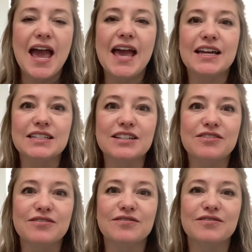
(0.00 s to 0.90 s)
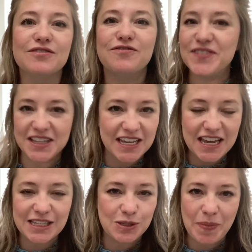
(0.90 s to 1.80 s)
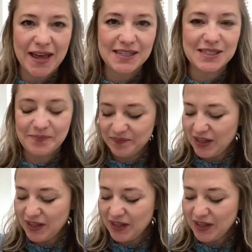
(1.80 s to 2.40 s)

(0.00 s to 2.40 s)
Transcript: and feeling its best.